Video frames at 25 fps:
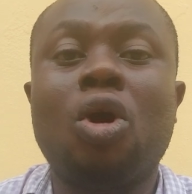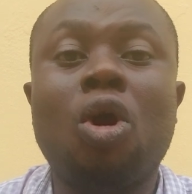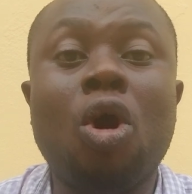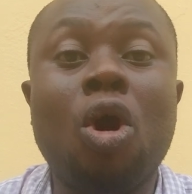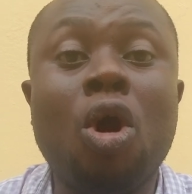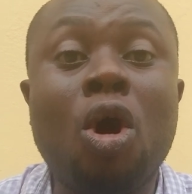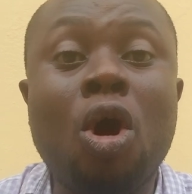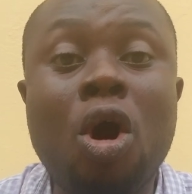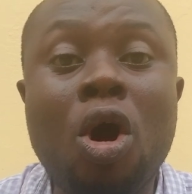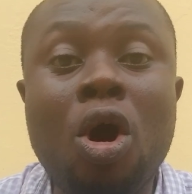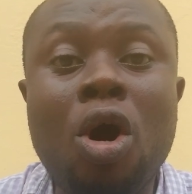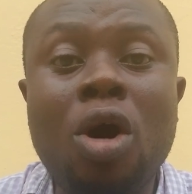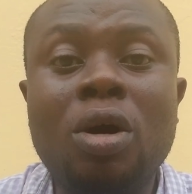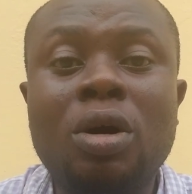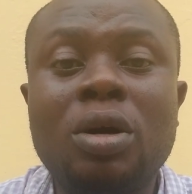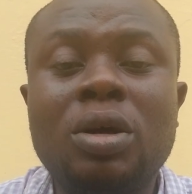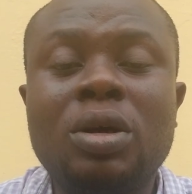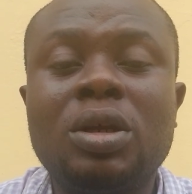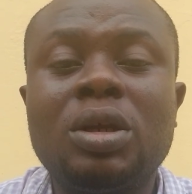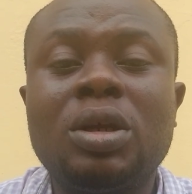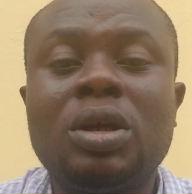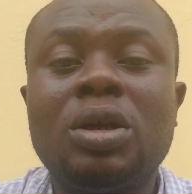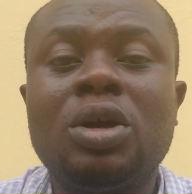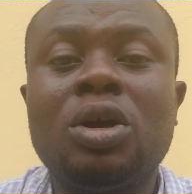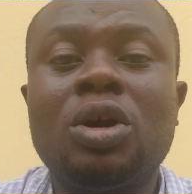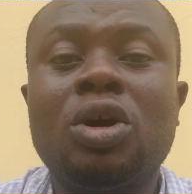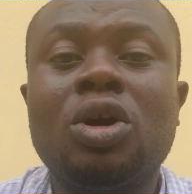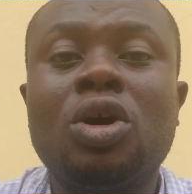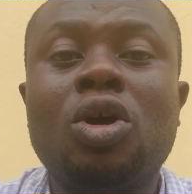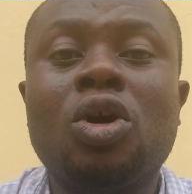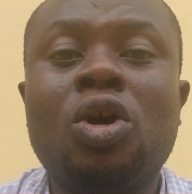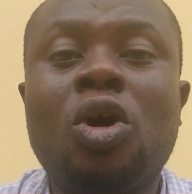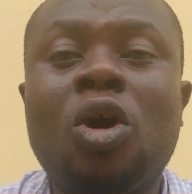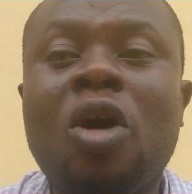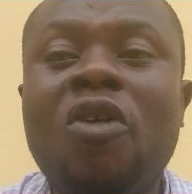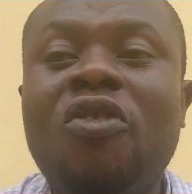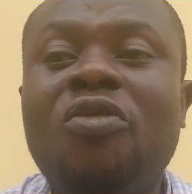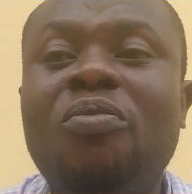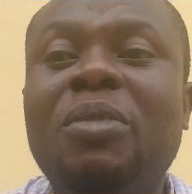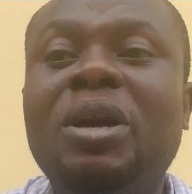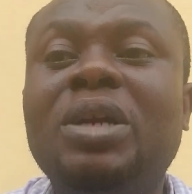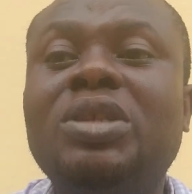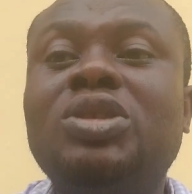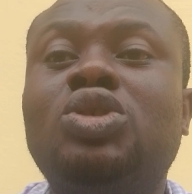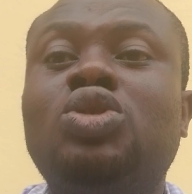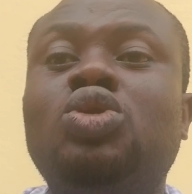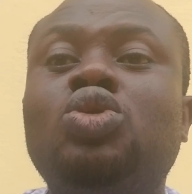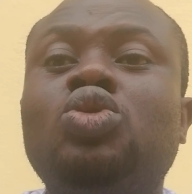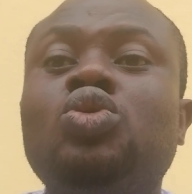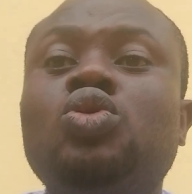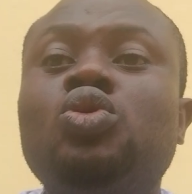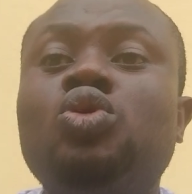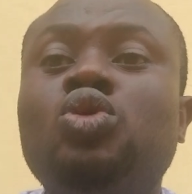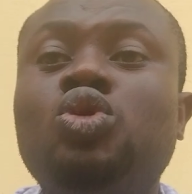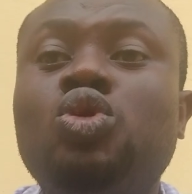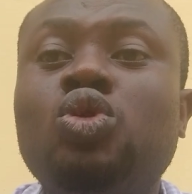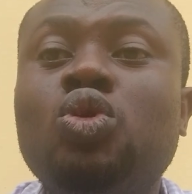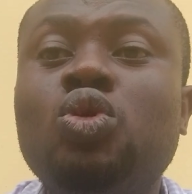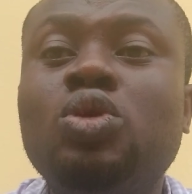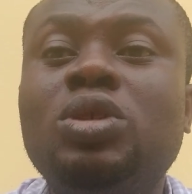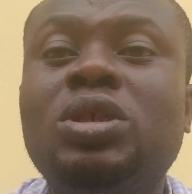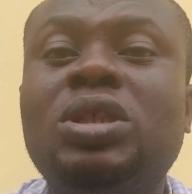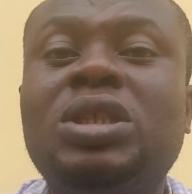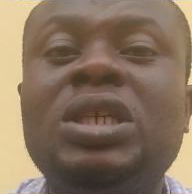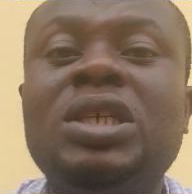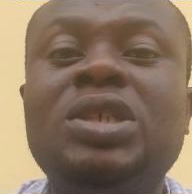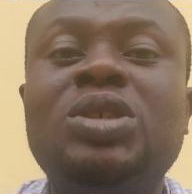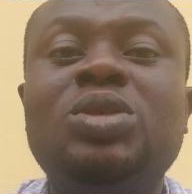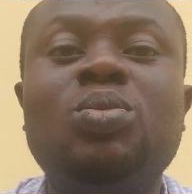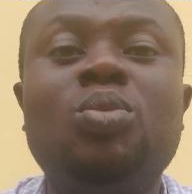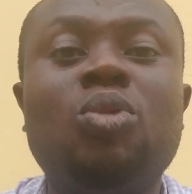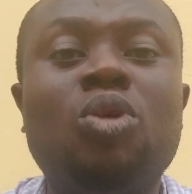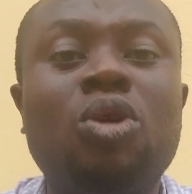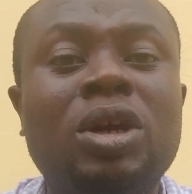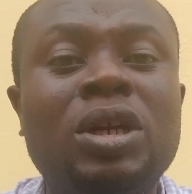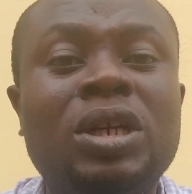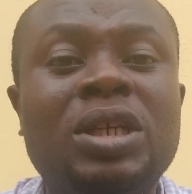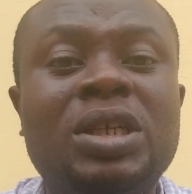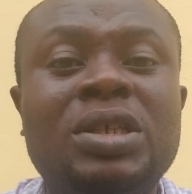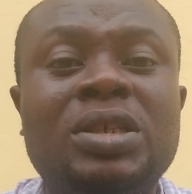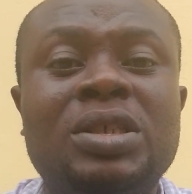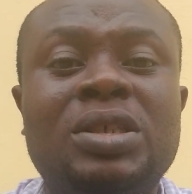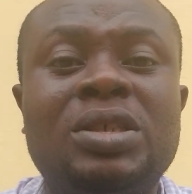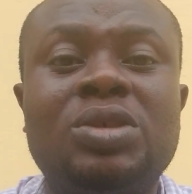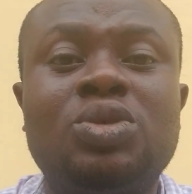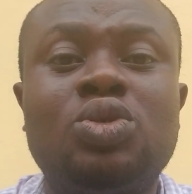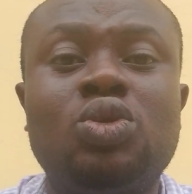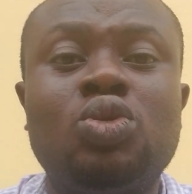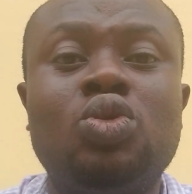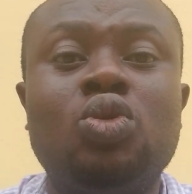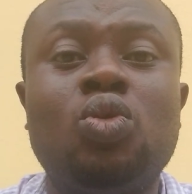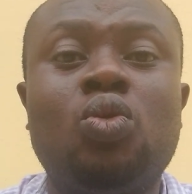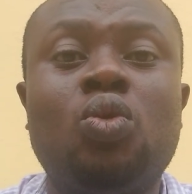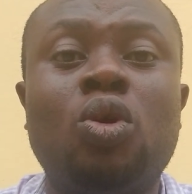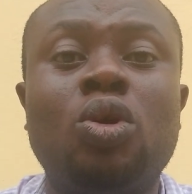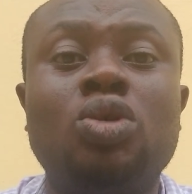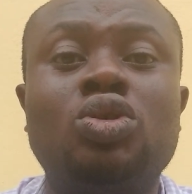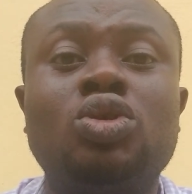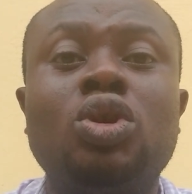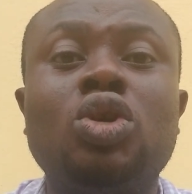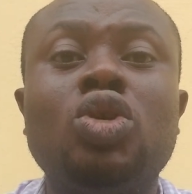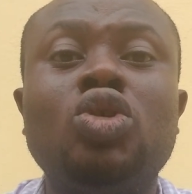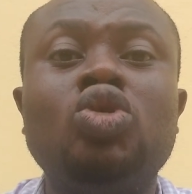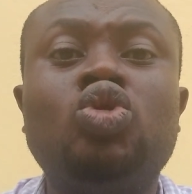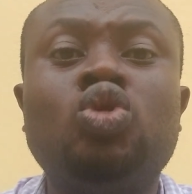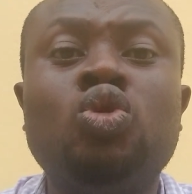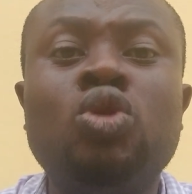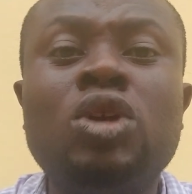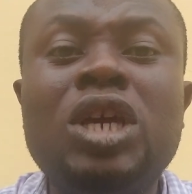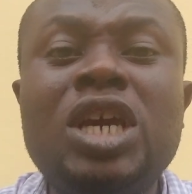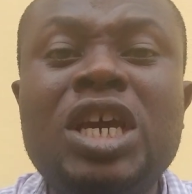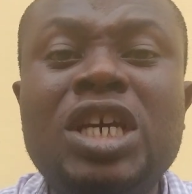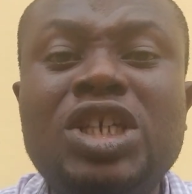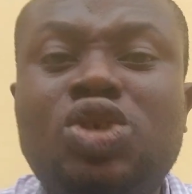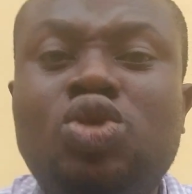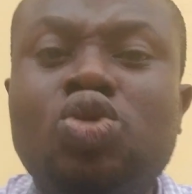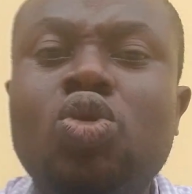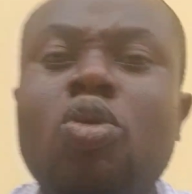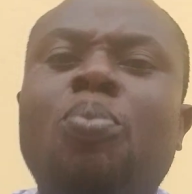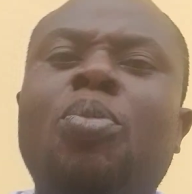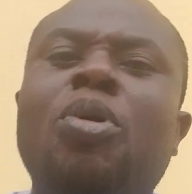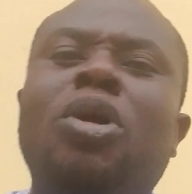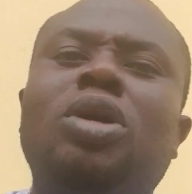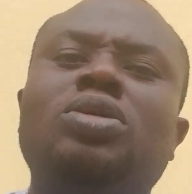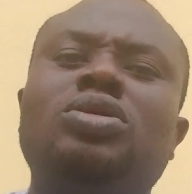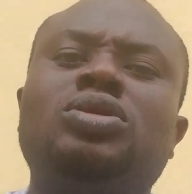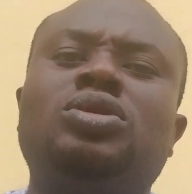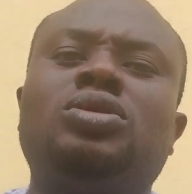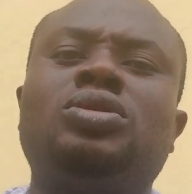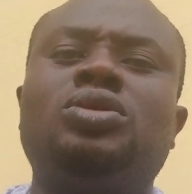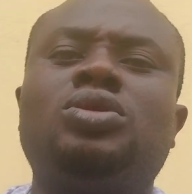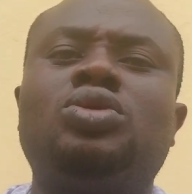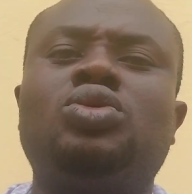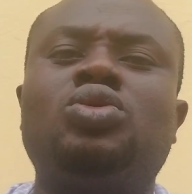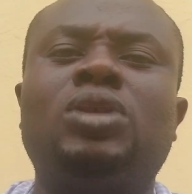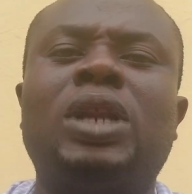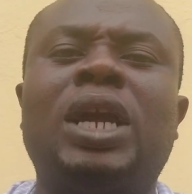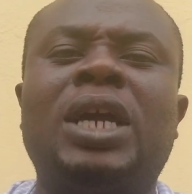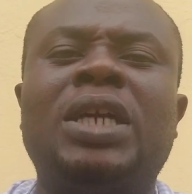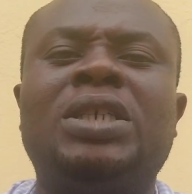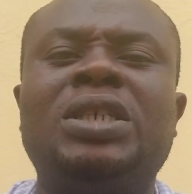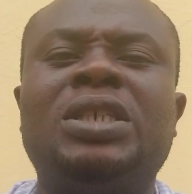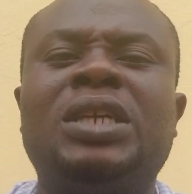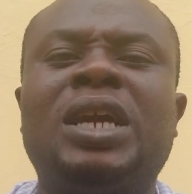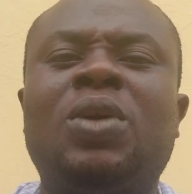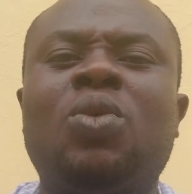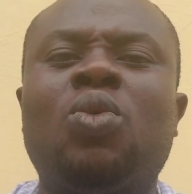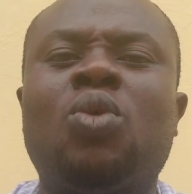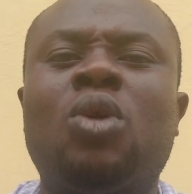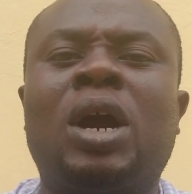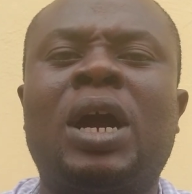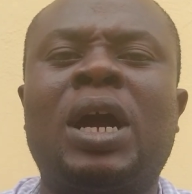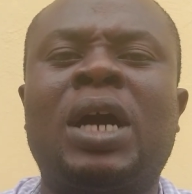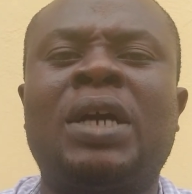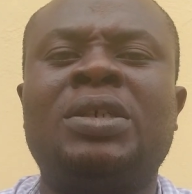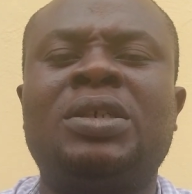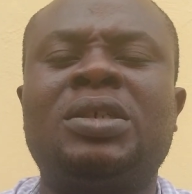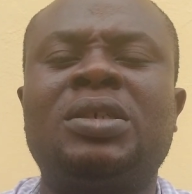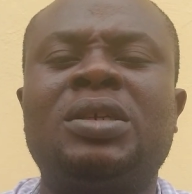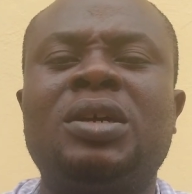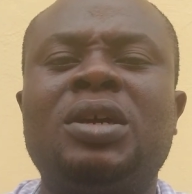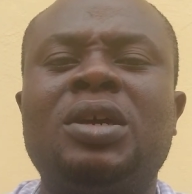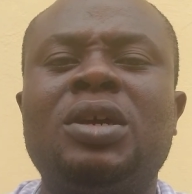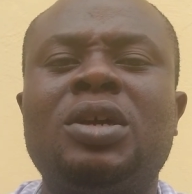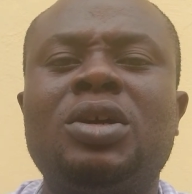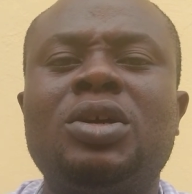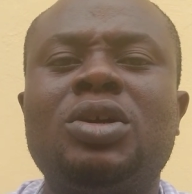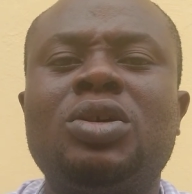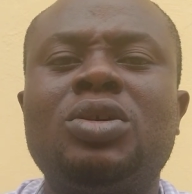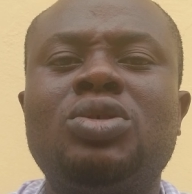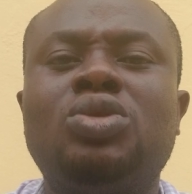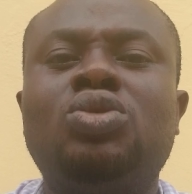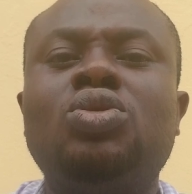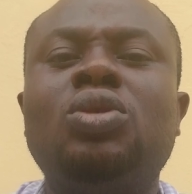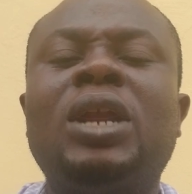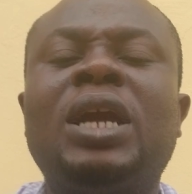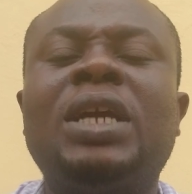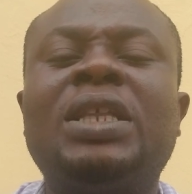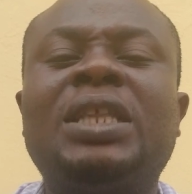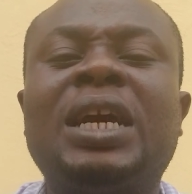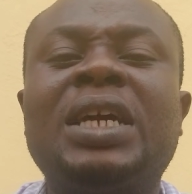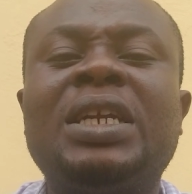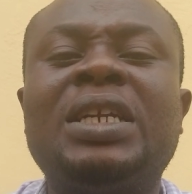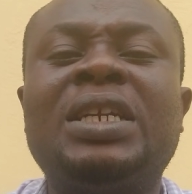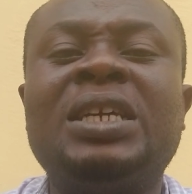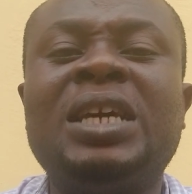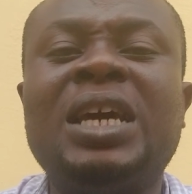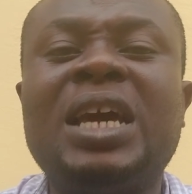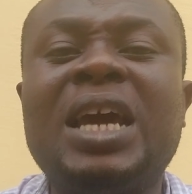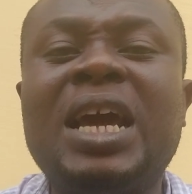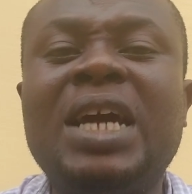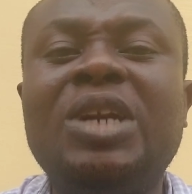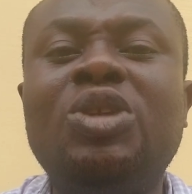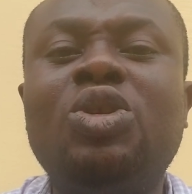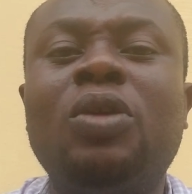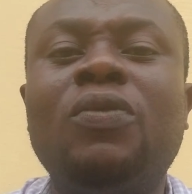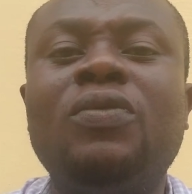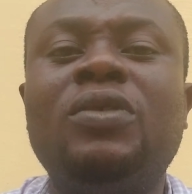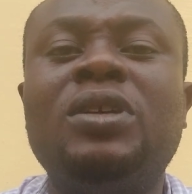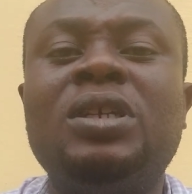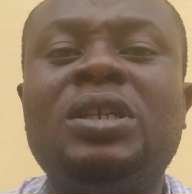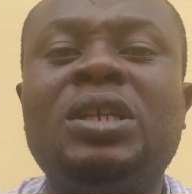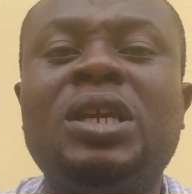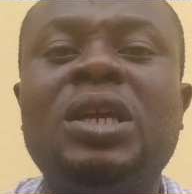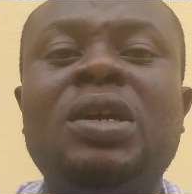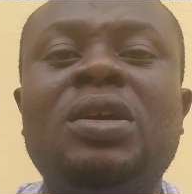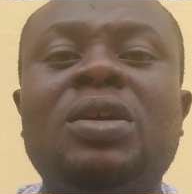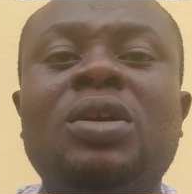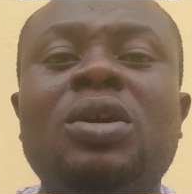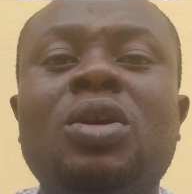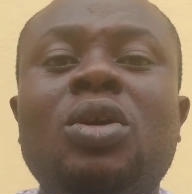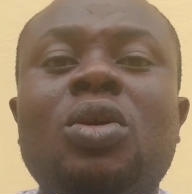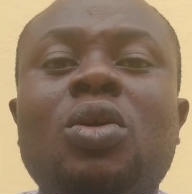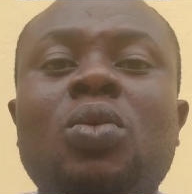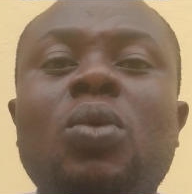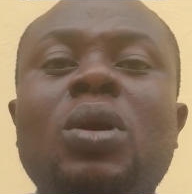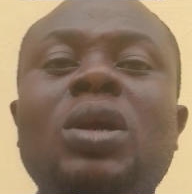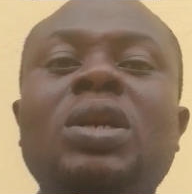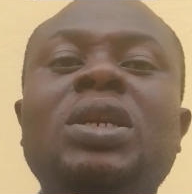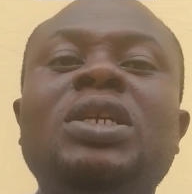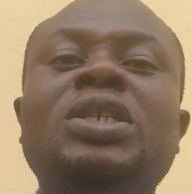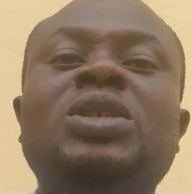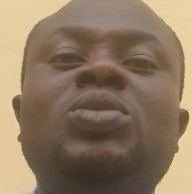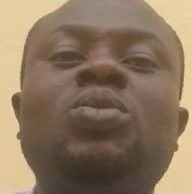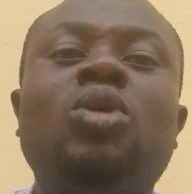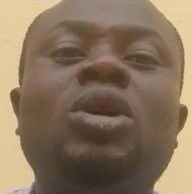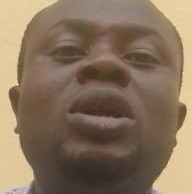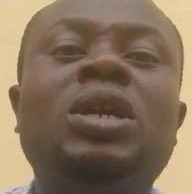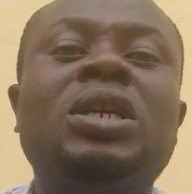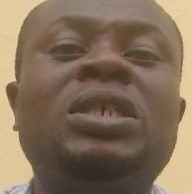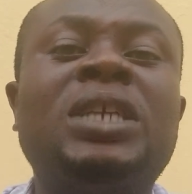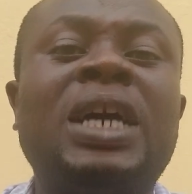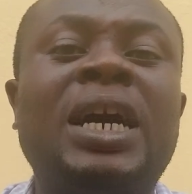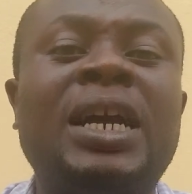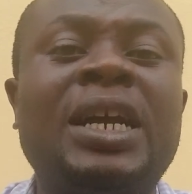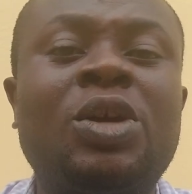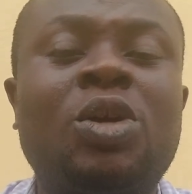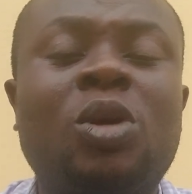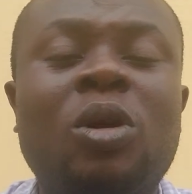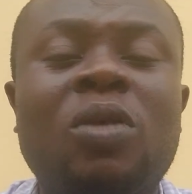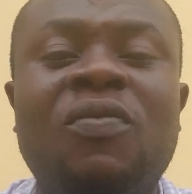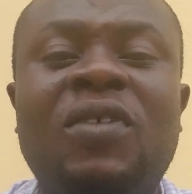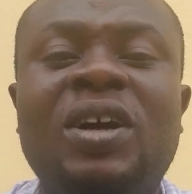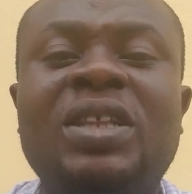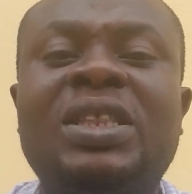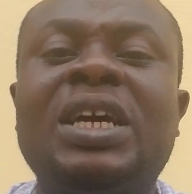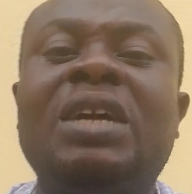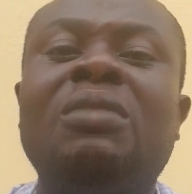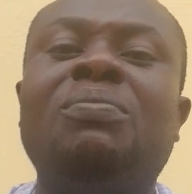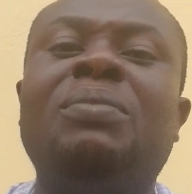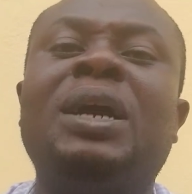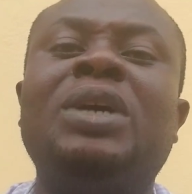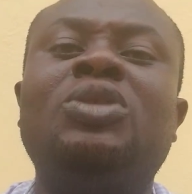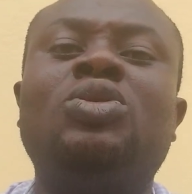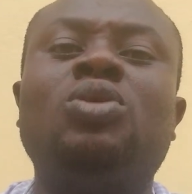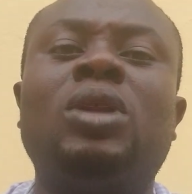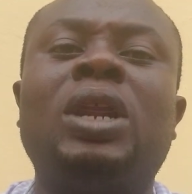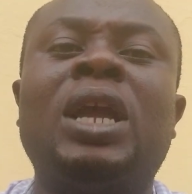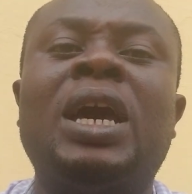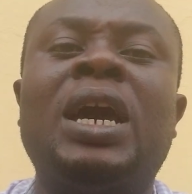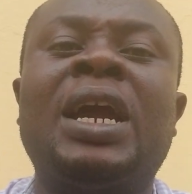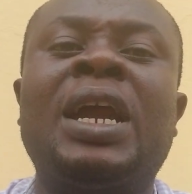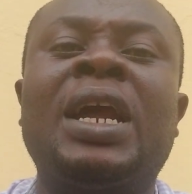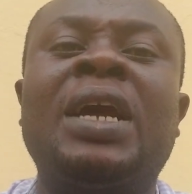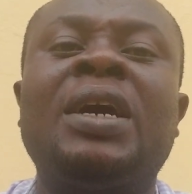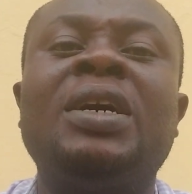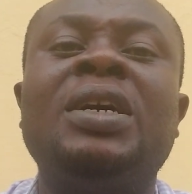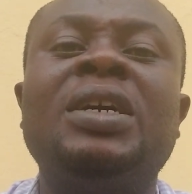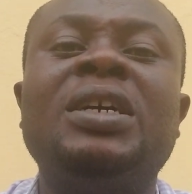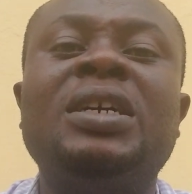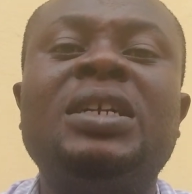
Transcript: Or government should use these monies to do what? To issue bonds to Nigerian workers, so that at the end of the day, when these monies are reconverted back to naira,